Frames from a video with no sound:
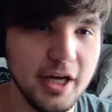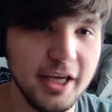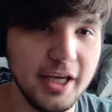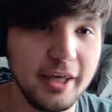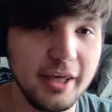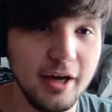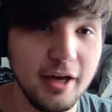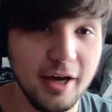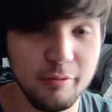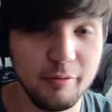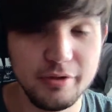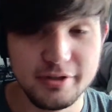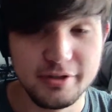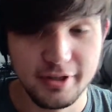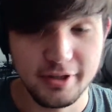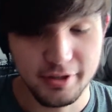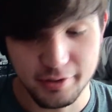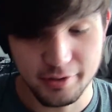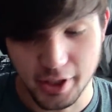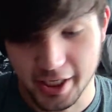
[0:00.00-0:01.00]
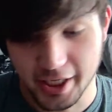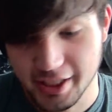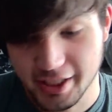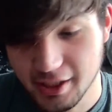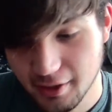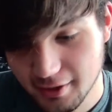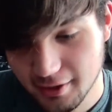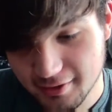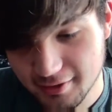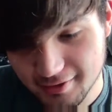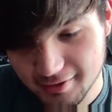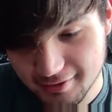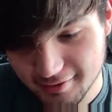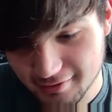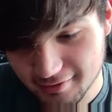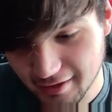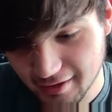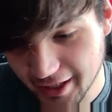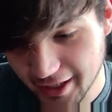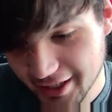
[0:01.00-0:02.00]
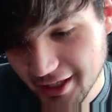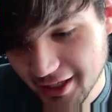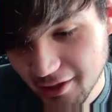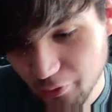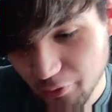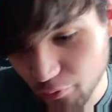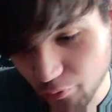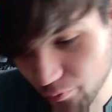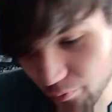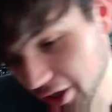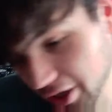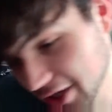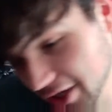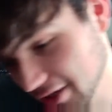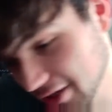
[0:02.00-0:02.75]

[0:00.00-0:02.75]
I will tell you, I can't write